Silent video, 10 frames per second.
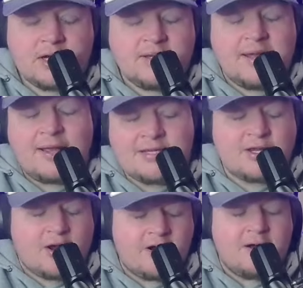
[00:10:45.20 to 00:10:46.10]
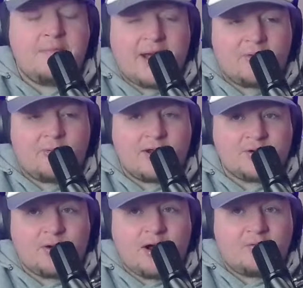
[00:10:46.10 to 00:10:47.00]
let's talk about
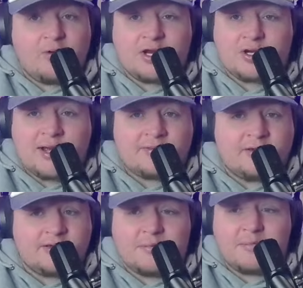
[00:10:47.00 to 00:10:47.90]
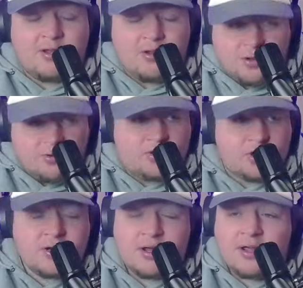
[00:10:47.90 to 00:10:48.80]
Rich Rod reaching out to some
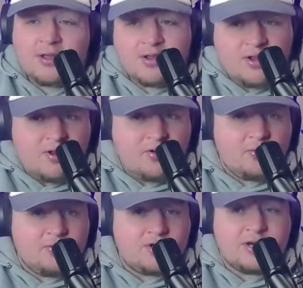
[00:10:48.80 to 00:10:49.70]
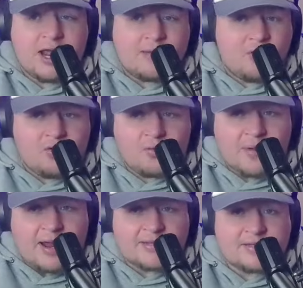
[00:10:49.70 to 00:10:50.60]
huge name
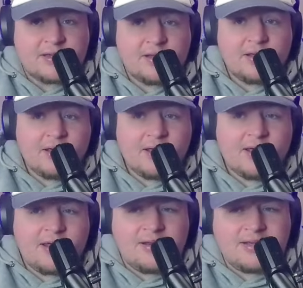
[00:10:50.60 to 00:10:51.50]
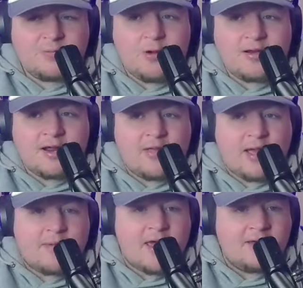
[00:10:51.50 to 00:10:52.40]
quarterbacks. And let's break down
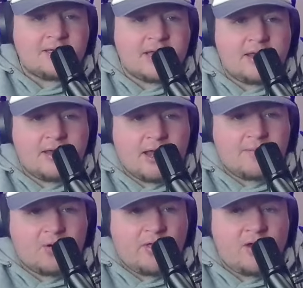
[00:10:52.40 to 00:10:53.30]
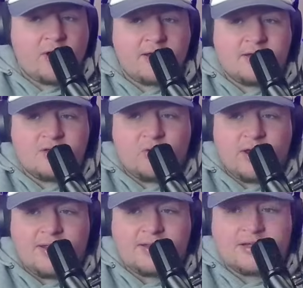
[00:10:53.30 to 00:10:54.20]
that K-State game. Are they waiting in the
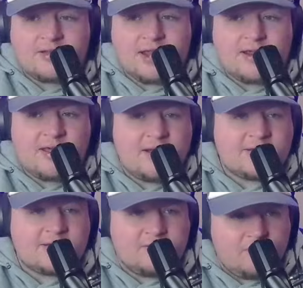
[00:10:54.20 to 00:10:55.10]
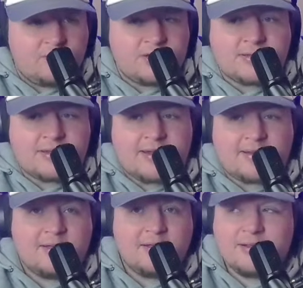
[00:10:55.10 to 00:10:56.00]
weeds? Could they get us too, just
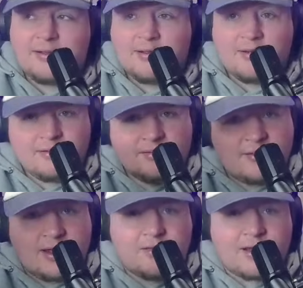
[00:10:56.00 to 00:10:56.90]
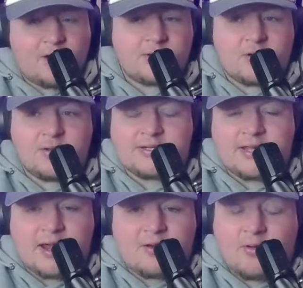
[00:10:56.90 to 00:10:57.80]
like Arizona
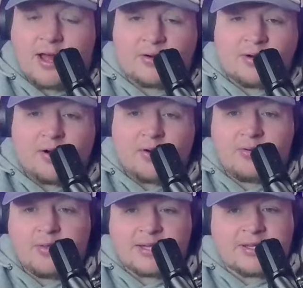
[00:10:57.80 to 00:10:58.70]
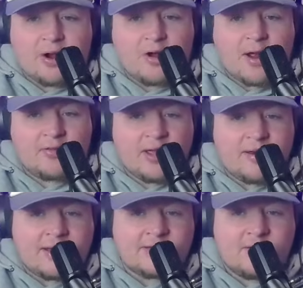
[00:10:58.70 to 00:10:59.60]
State? Well, I don't know. Let's talk about
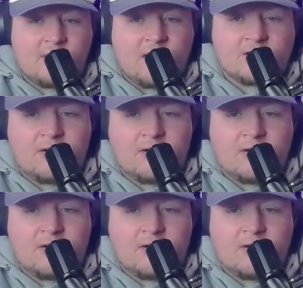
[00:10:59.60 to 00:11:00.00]
that next on Locked